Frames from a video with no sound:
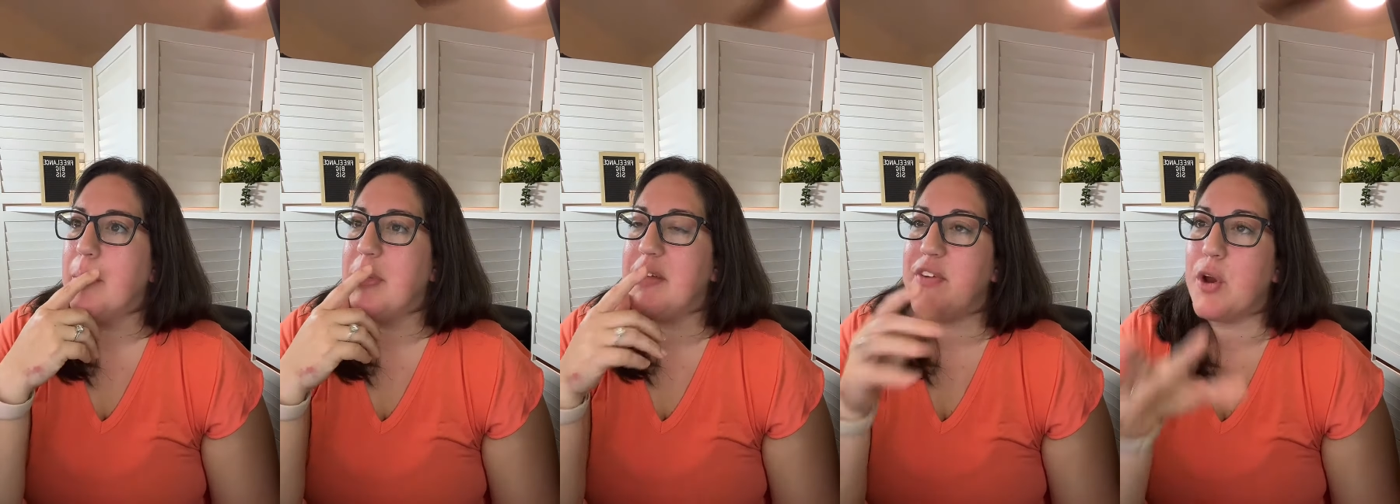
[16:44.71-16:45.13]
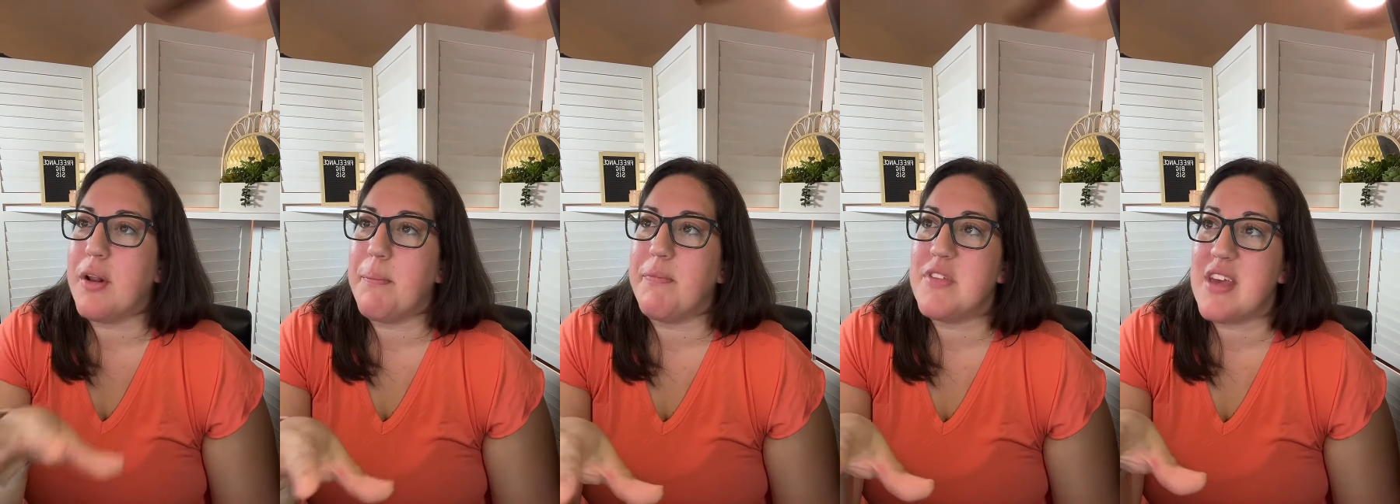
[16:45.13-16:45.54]
But if you go
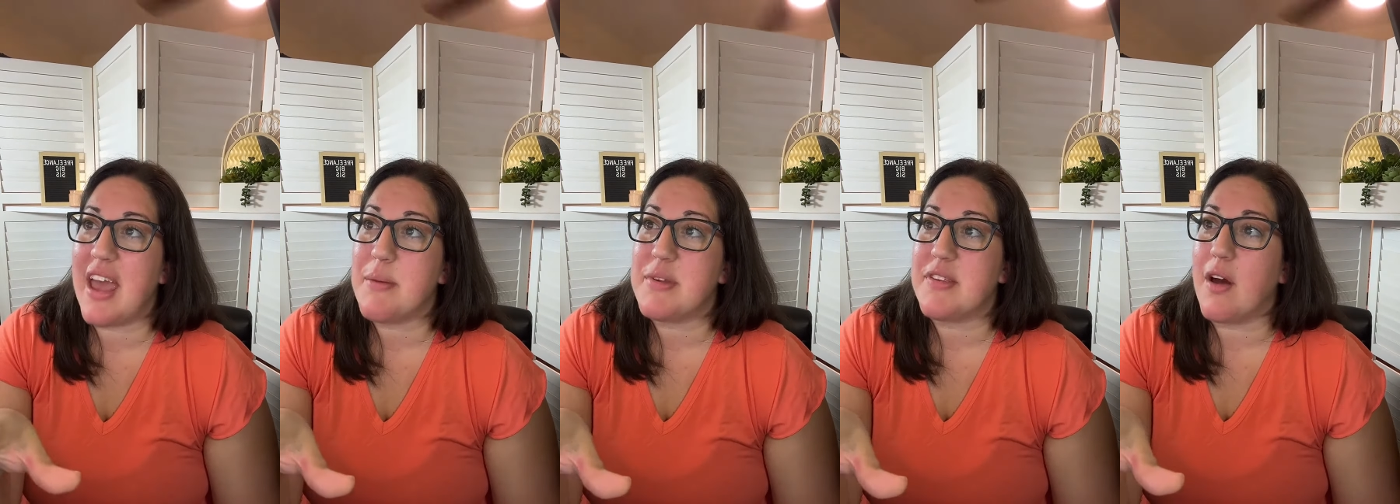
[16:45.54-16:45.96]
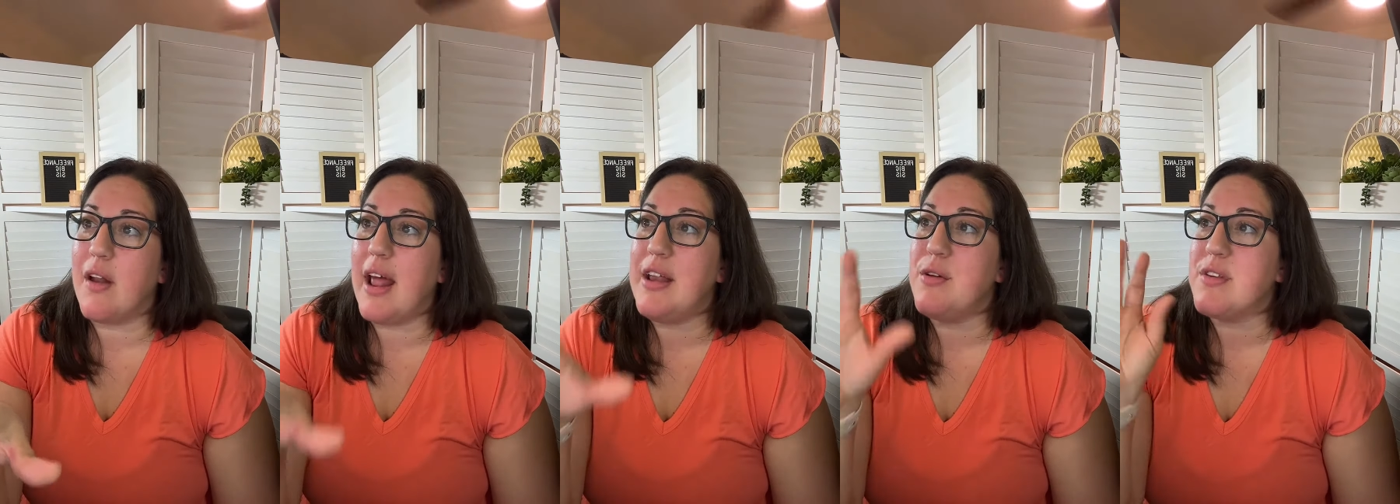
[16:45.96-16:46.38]
to, to
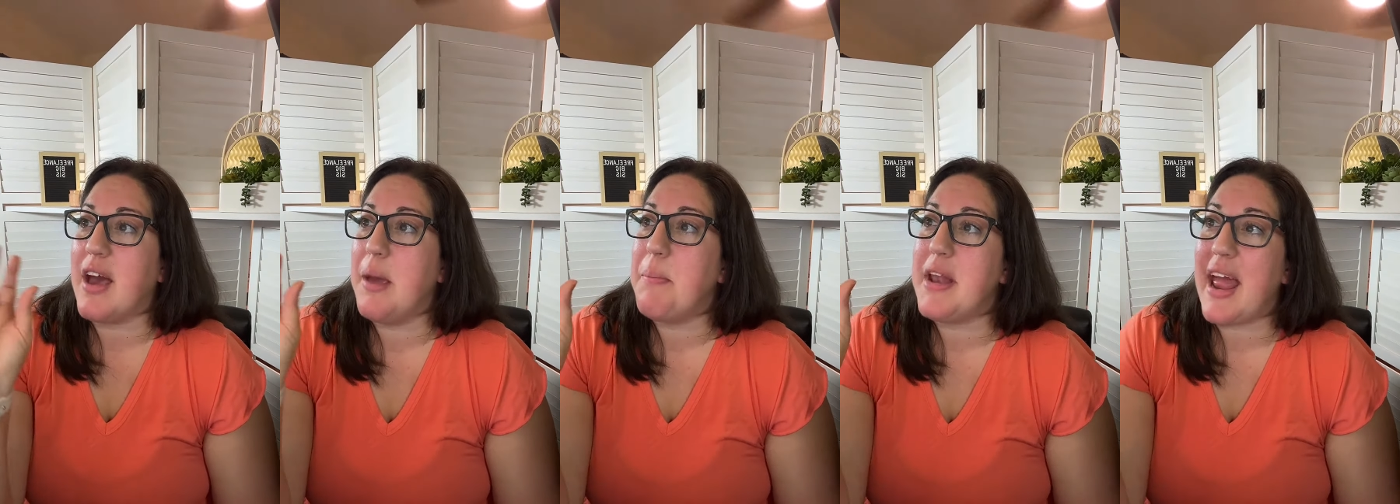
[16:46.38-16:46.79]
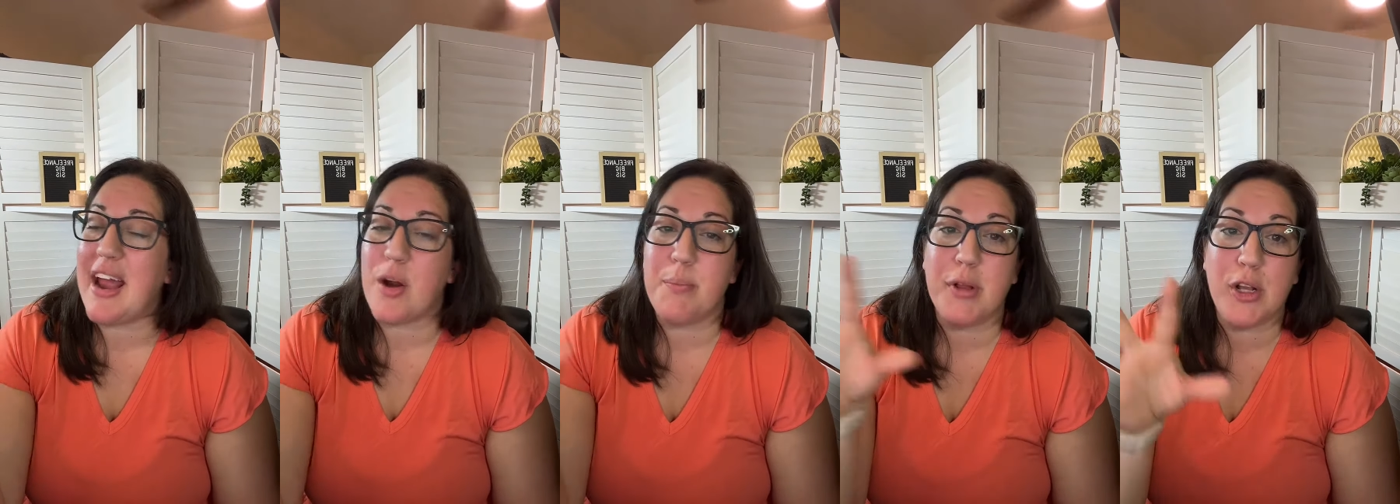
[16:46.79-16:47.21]
Amazon and you type in
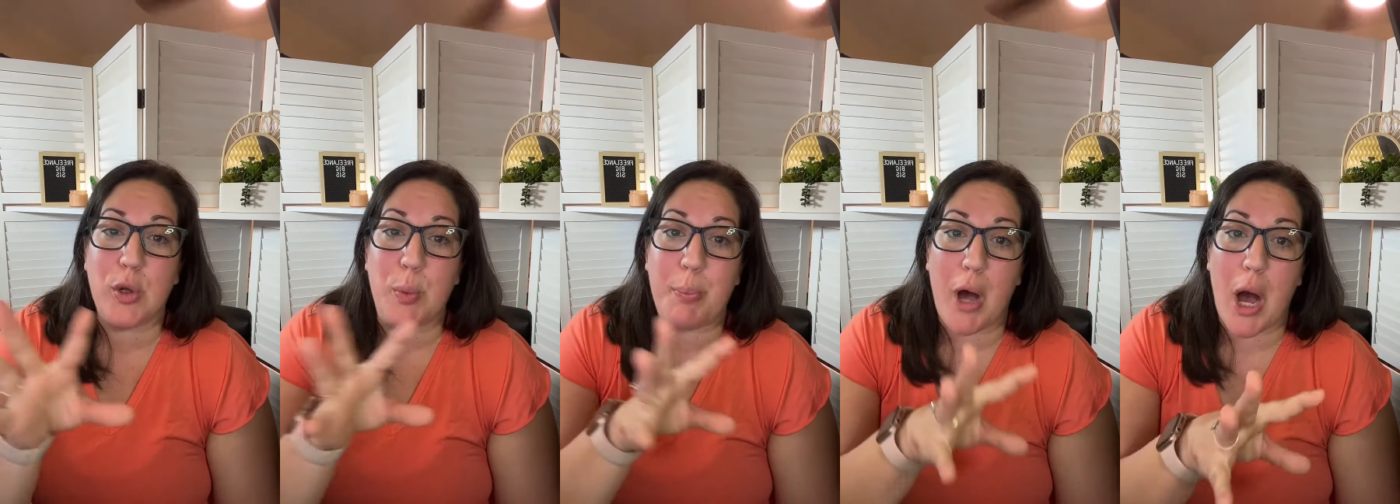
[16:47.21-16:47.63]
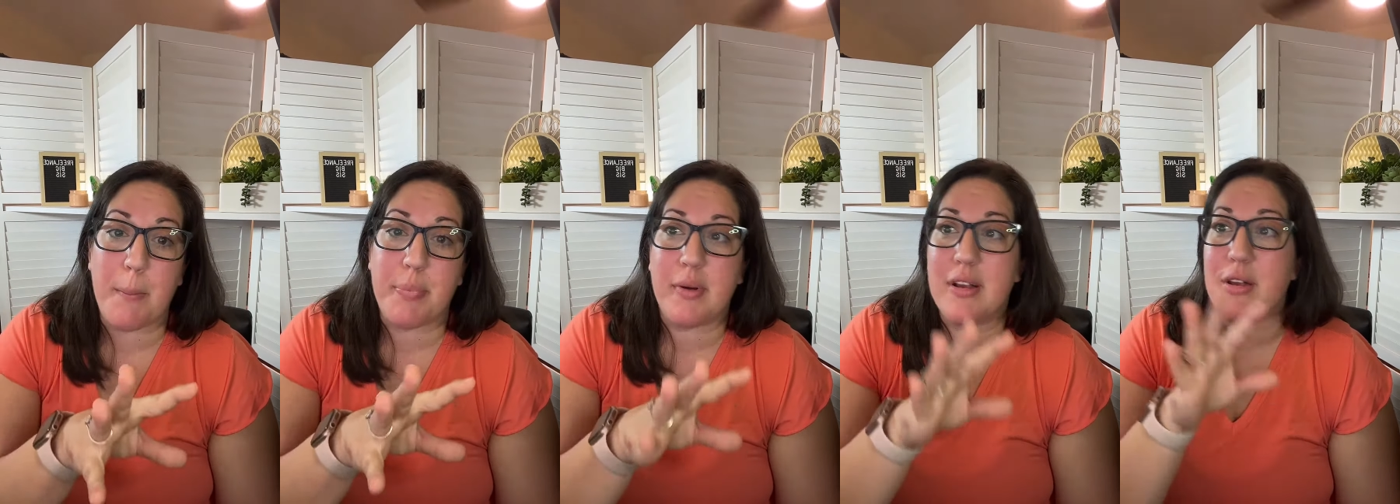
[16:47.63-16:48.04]
air balloon
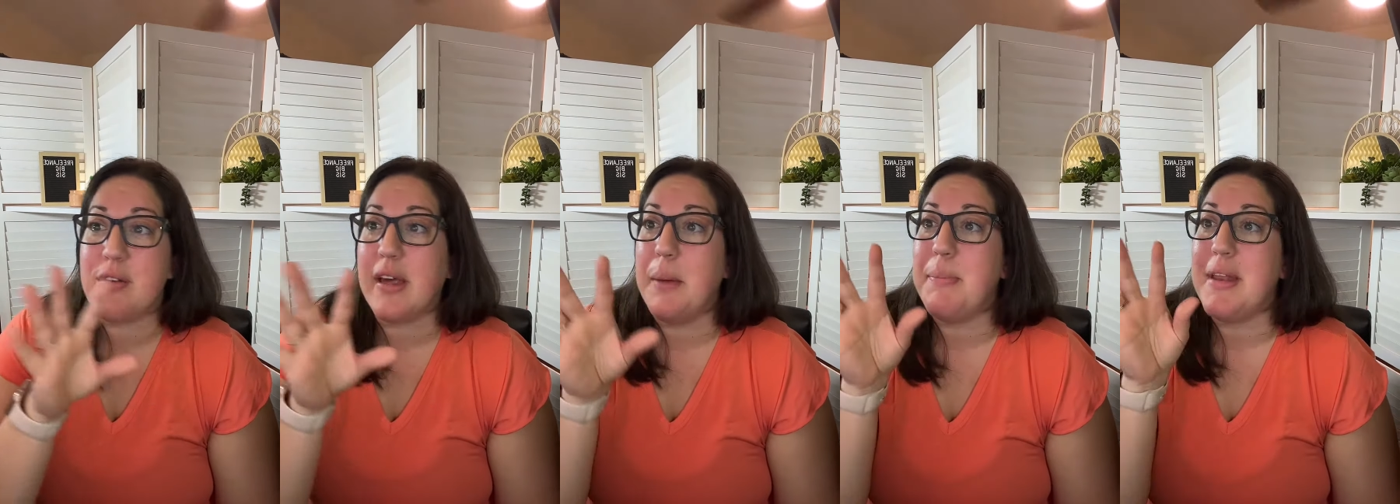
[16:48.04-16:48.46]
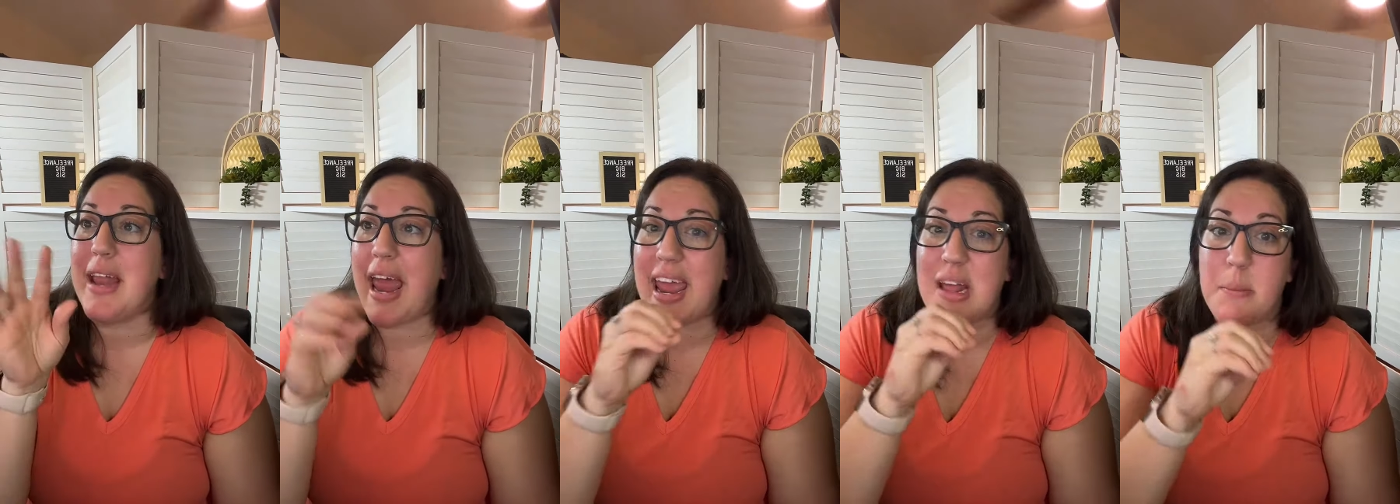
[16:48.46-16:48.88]
pump and you type
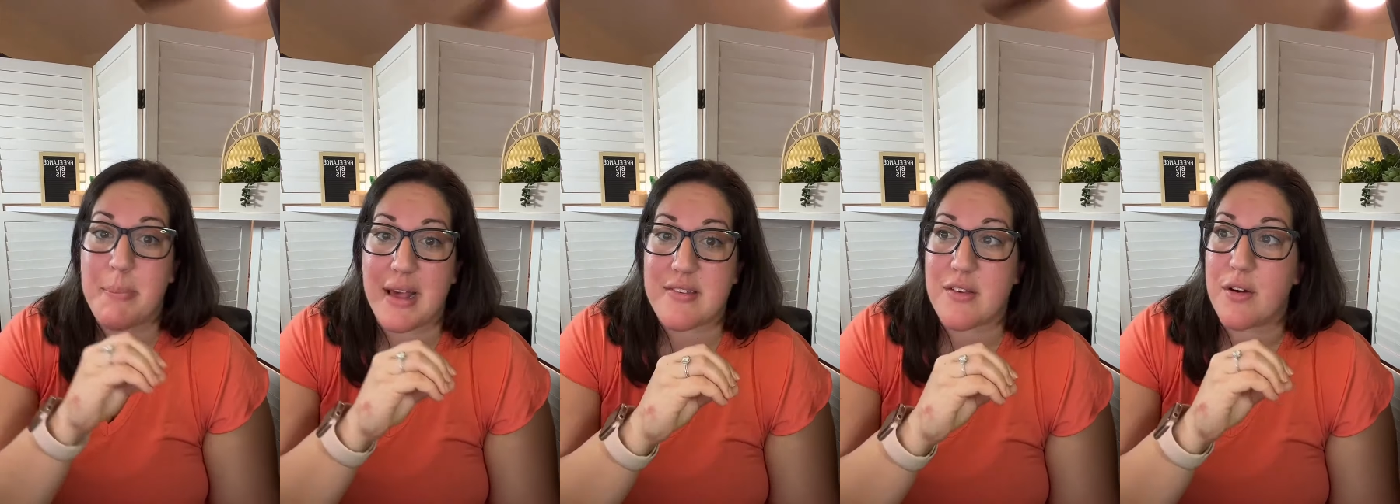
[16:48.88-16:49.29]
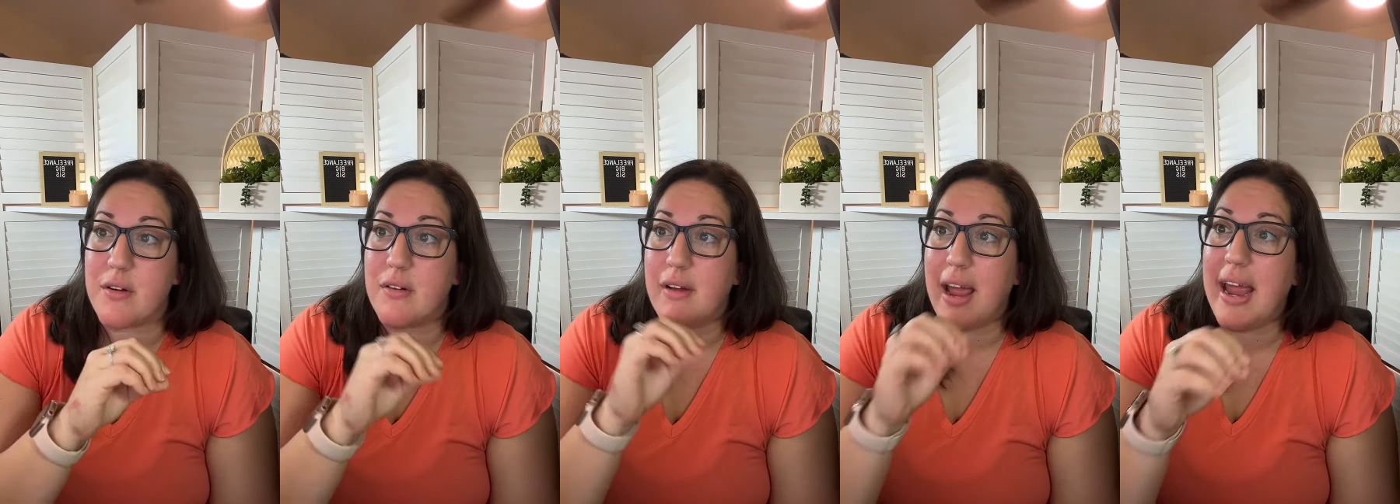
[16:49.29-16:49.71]
in Anbeser,